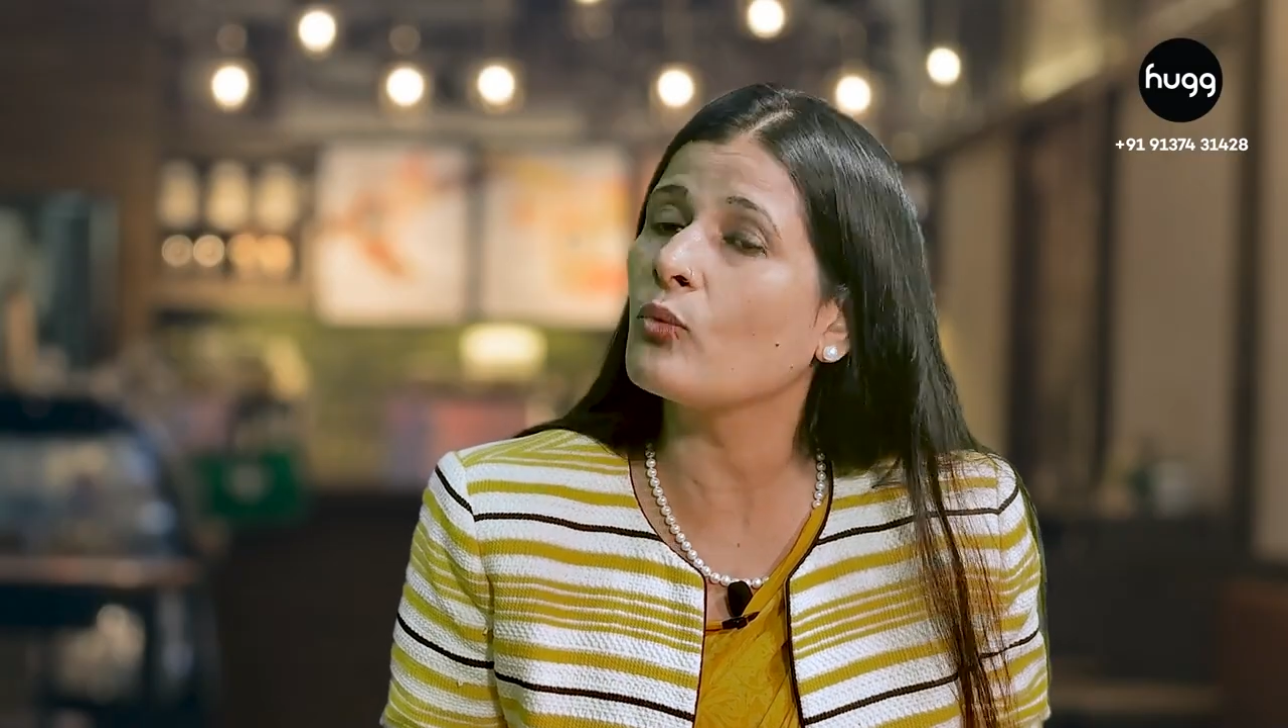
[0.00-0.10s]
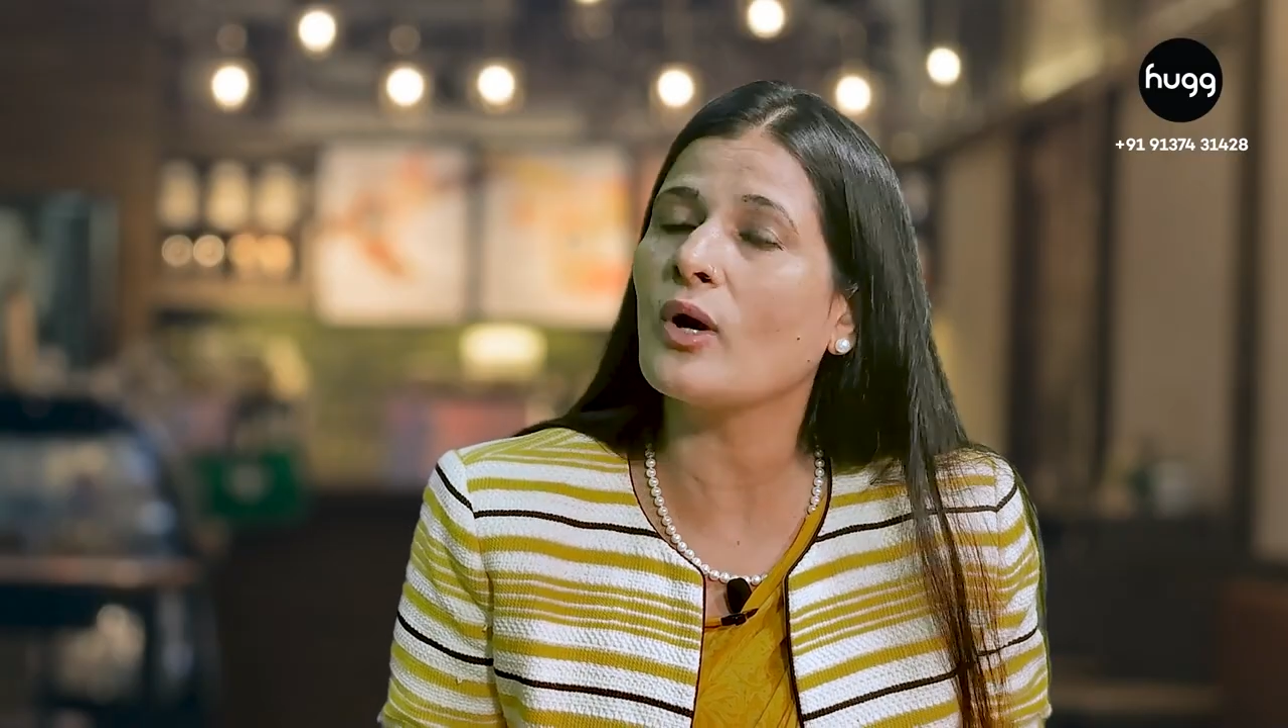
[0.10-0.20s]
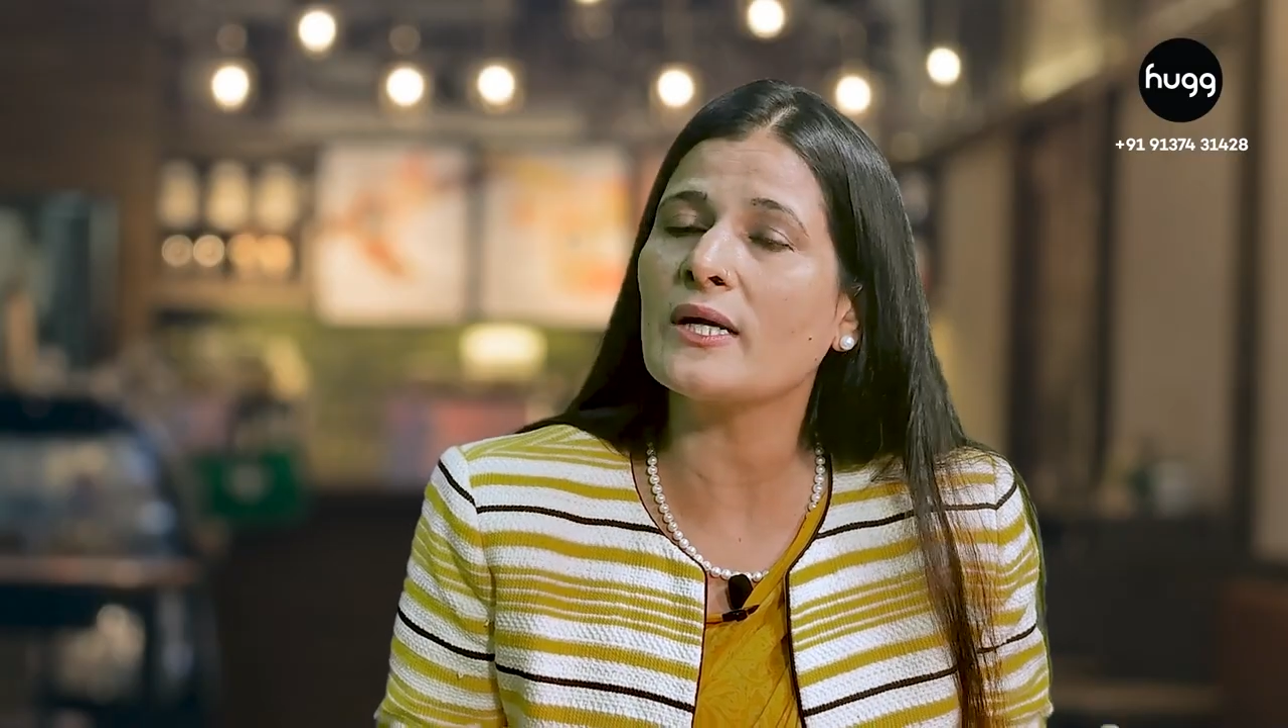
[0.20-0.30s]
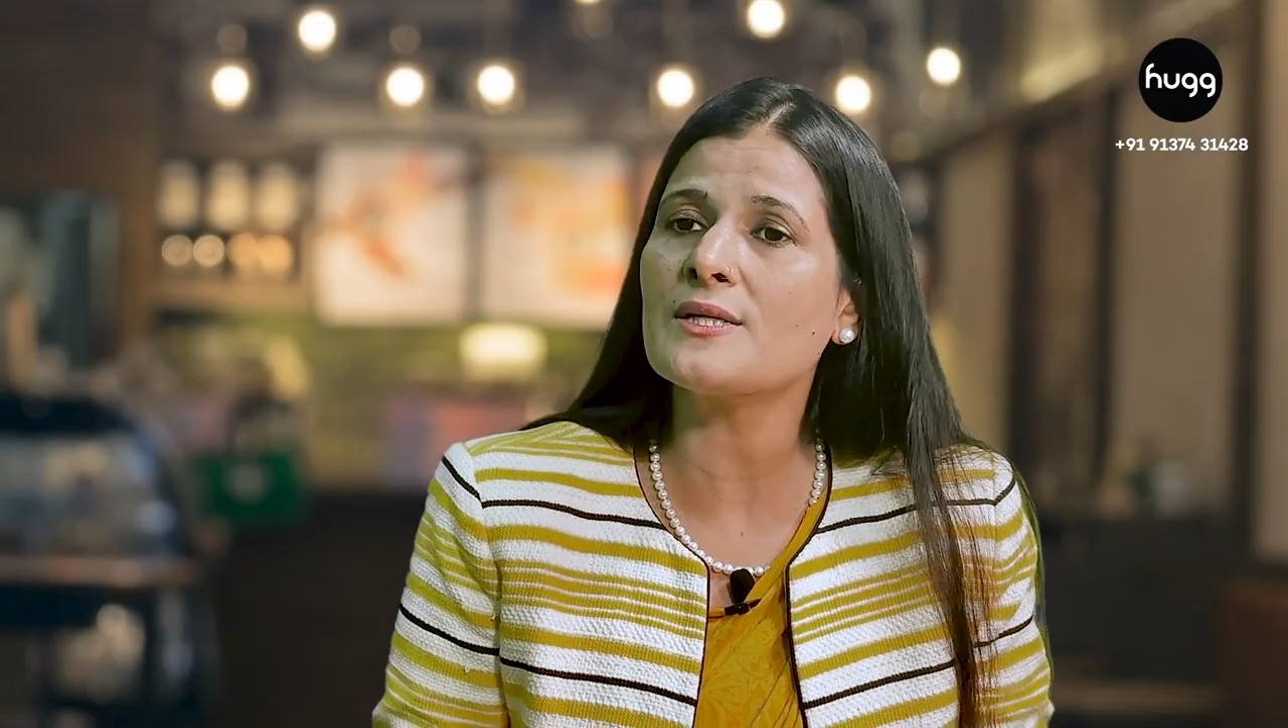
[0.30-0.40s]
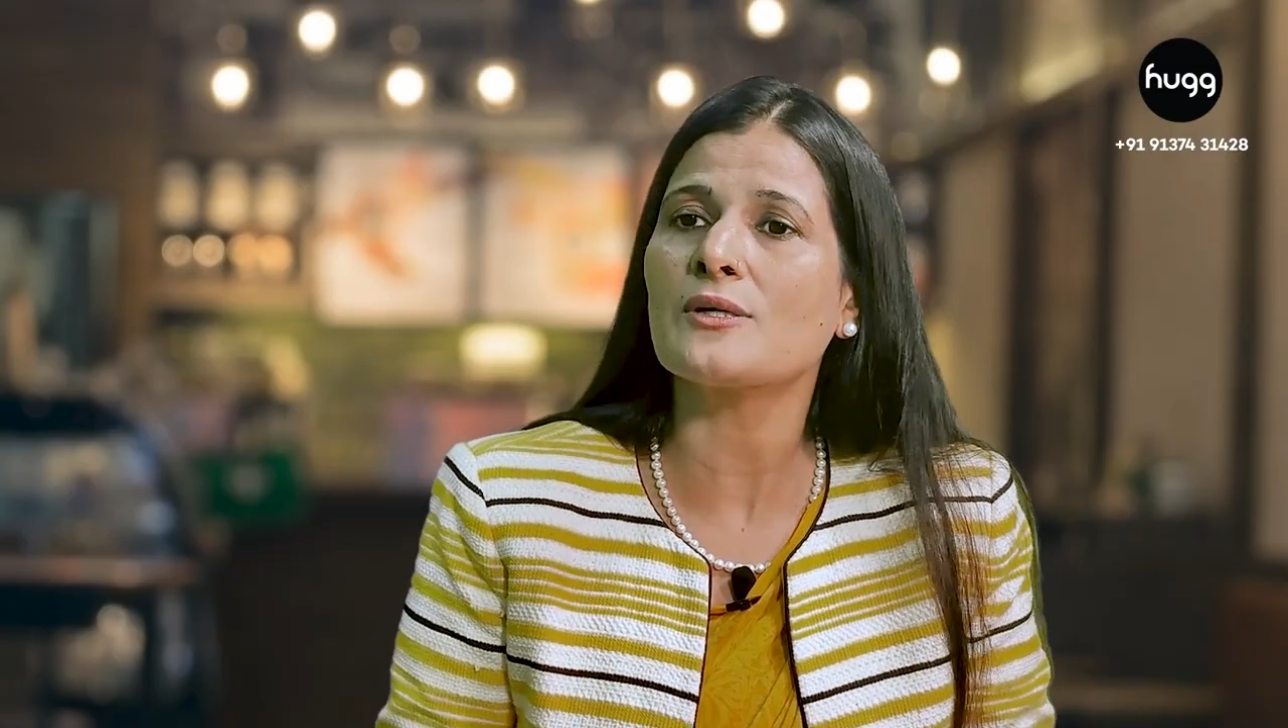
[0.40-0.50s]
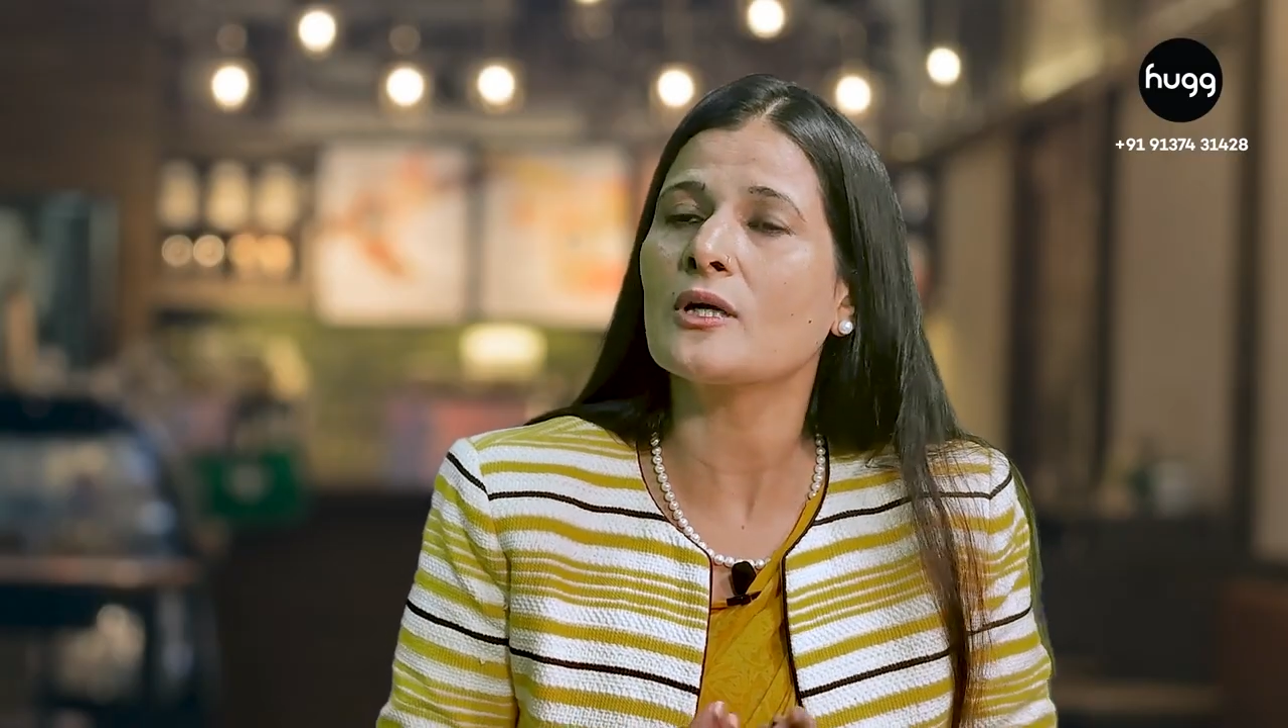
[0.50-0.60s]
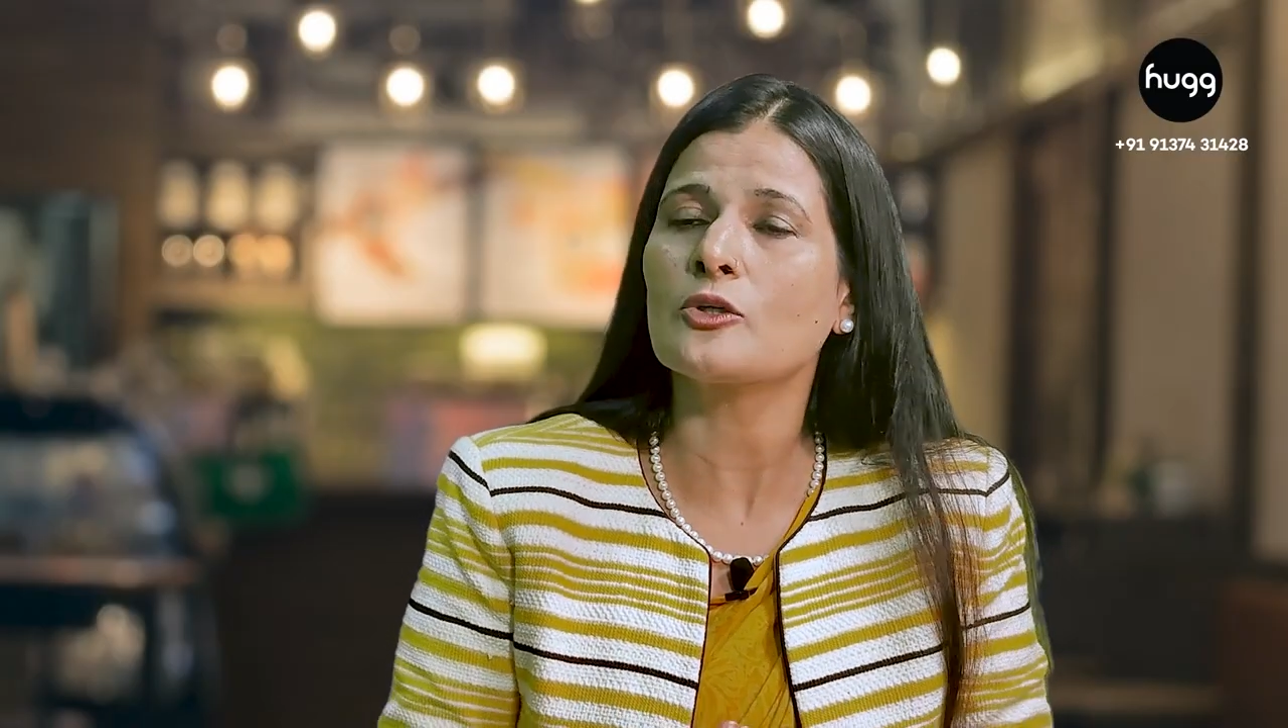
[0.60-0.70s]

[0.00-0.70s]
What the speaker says: And what does